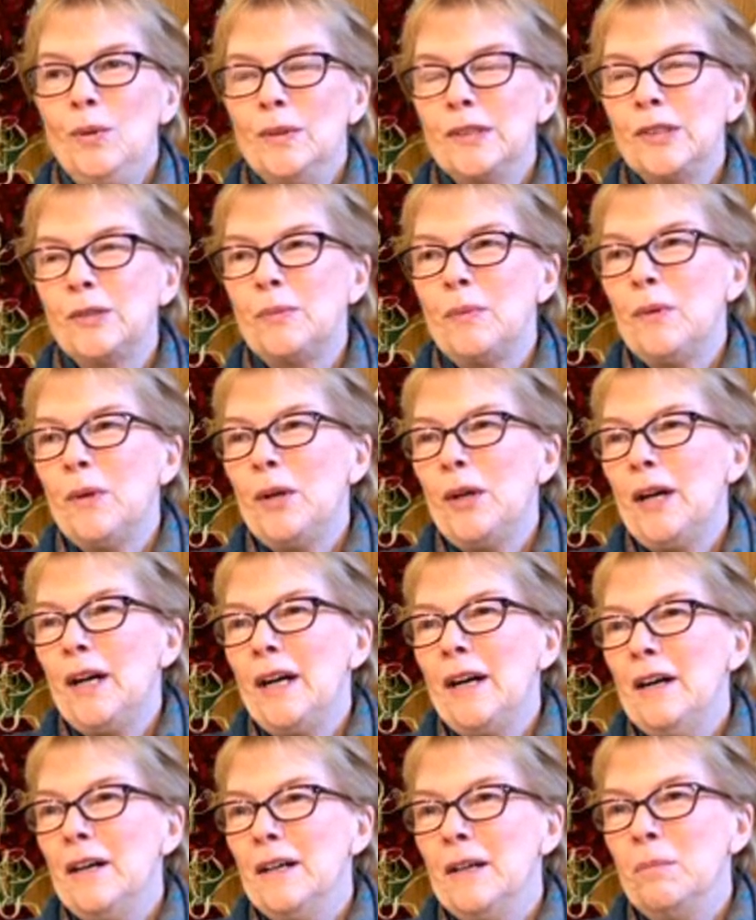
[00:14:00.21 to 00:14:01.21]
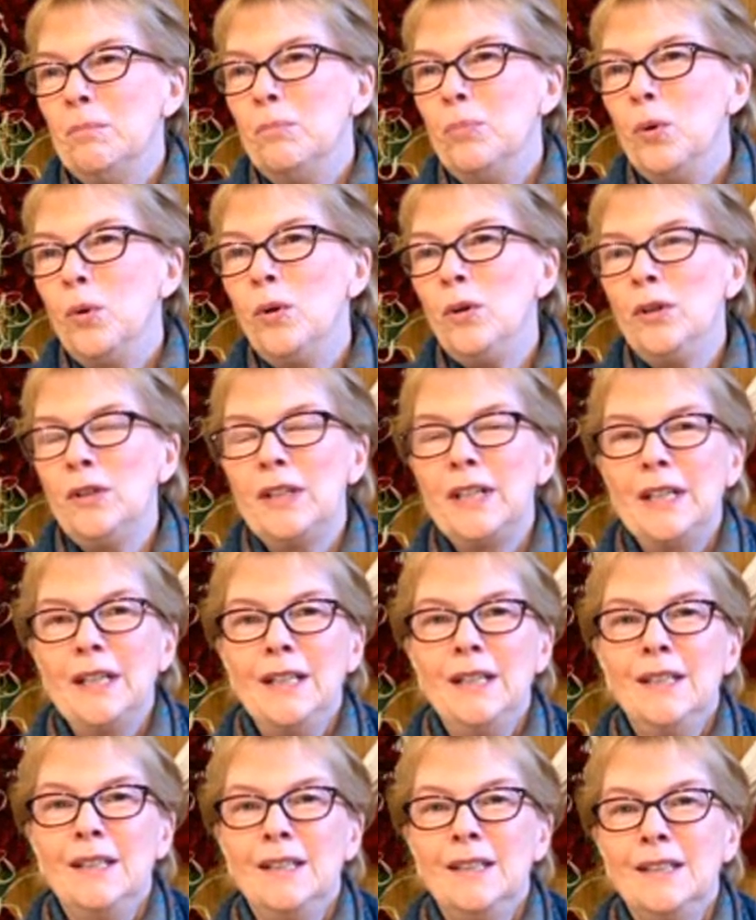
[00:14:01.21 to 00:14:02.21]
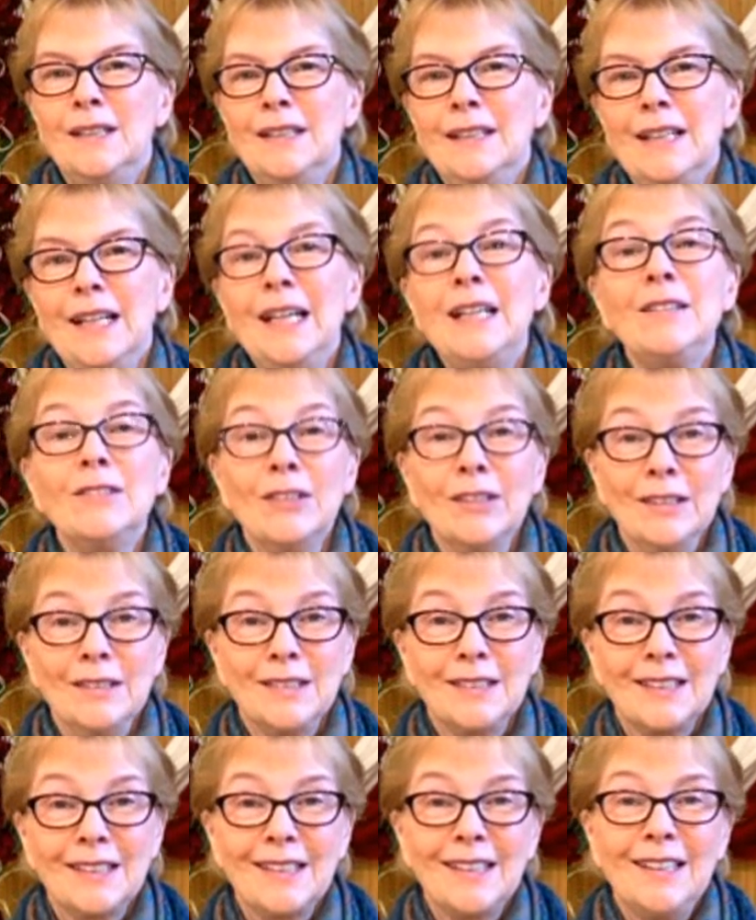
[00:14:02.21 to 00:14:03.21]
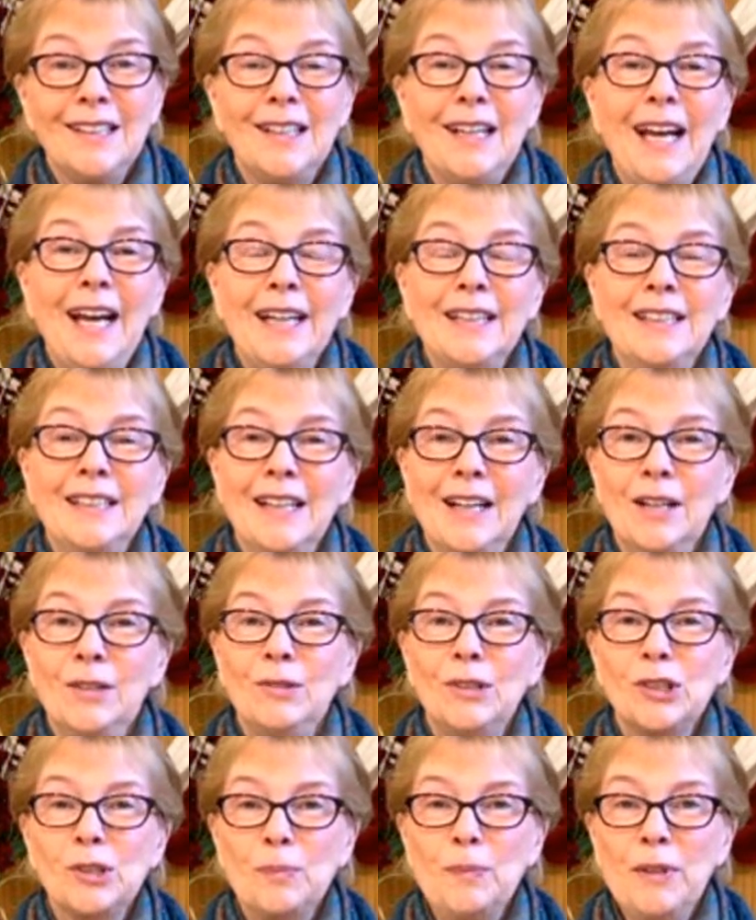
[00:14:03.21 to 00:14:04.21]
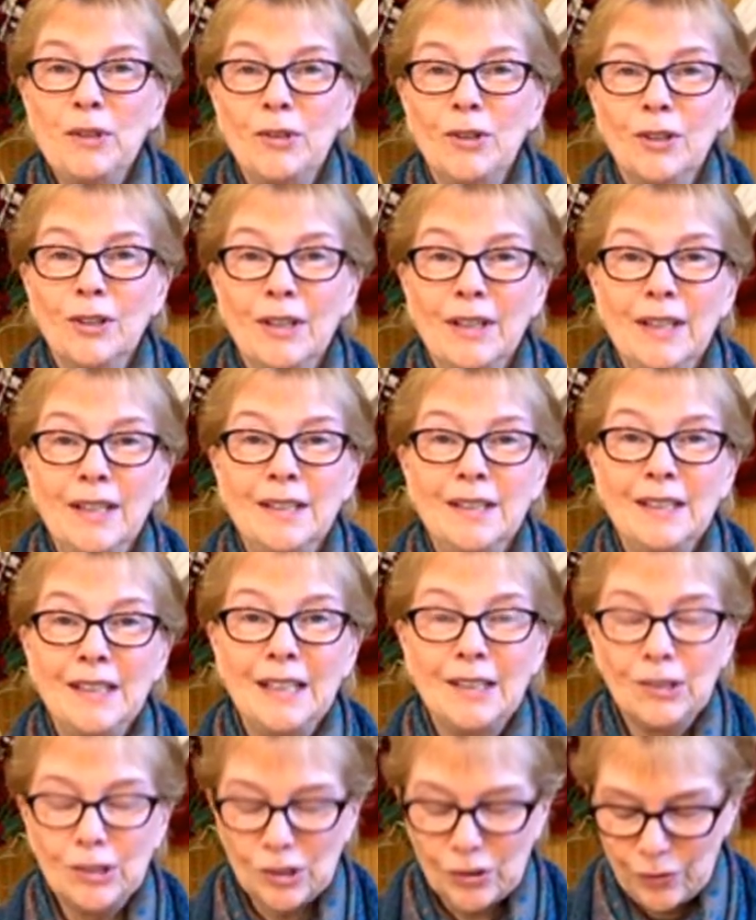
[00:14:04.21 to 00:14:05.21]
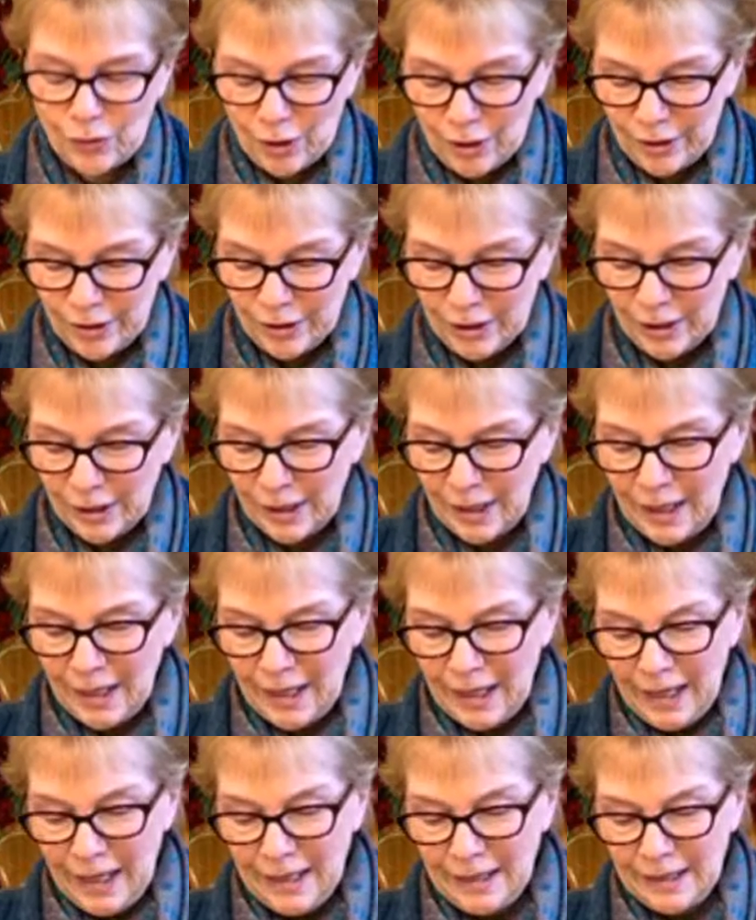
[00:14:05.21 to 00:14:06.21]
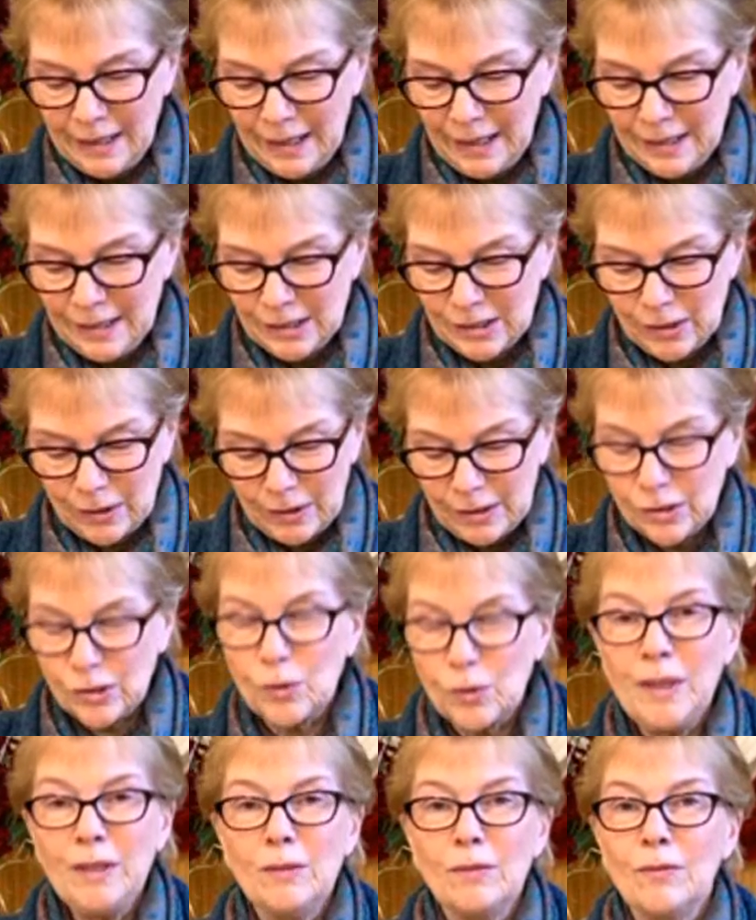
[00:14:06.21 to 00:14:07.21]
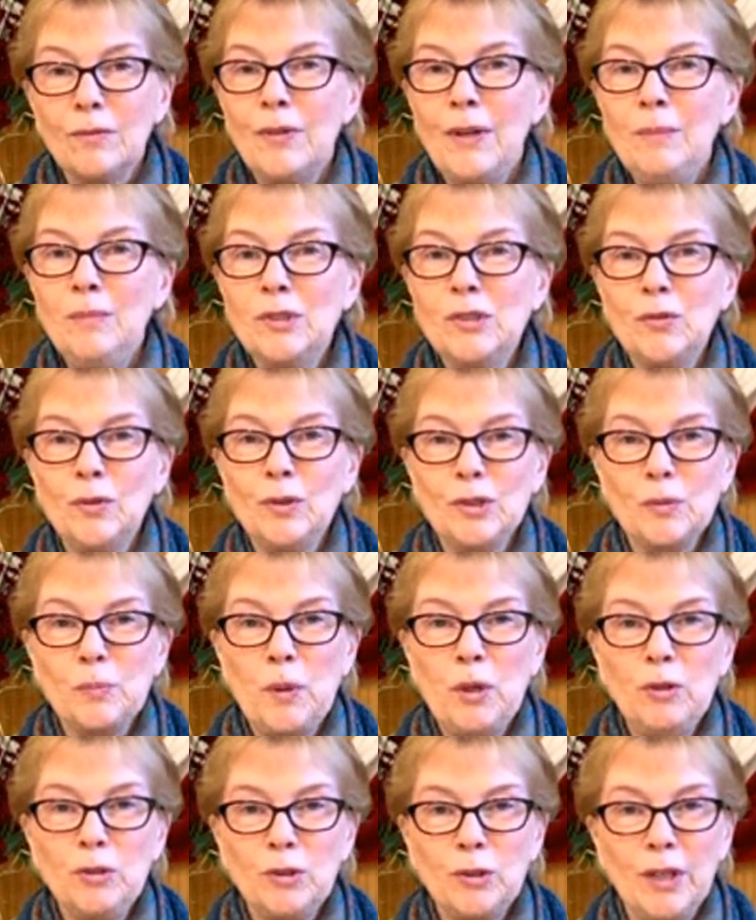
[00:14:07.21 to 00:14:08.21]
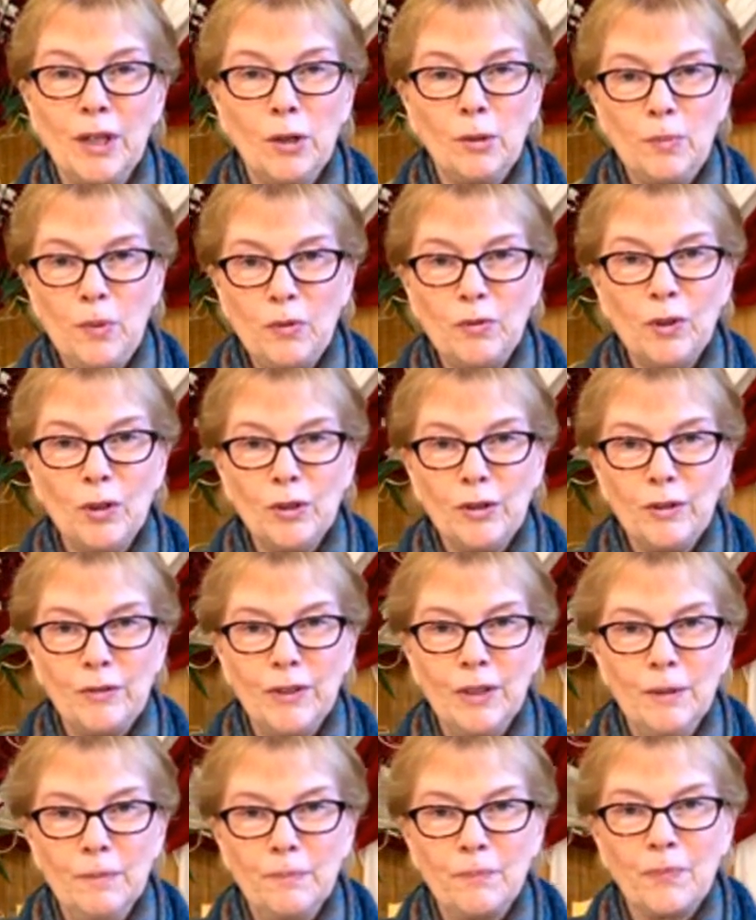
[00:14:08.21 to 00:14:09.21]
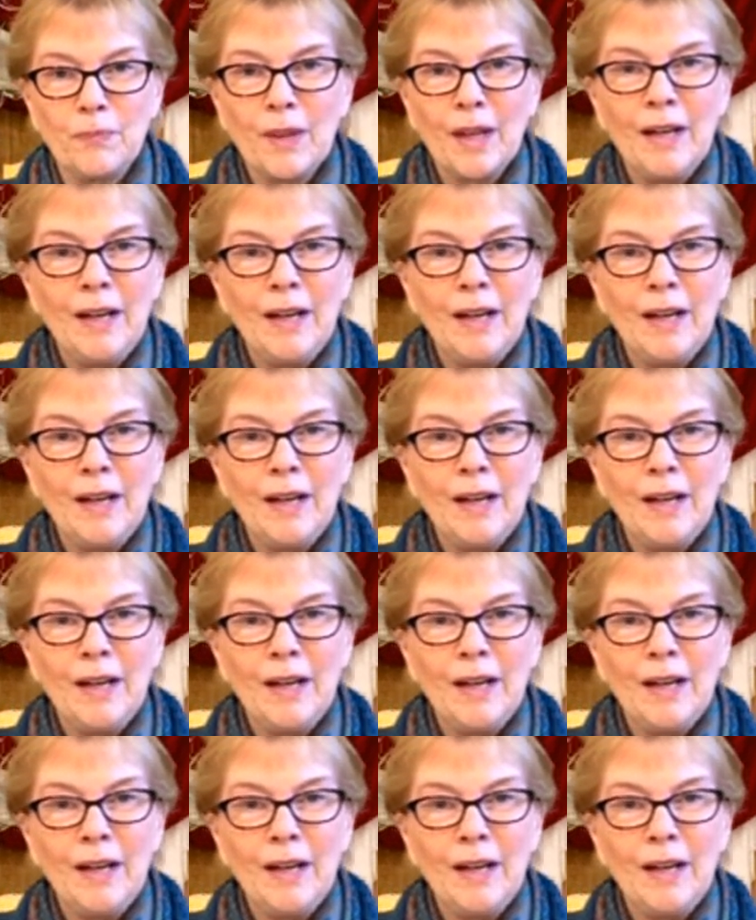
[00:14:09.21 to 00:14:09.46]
was born in England, had an Irish mother and an English father, and is quite famous for his poetry. I hope you've heard of him.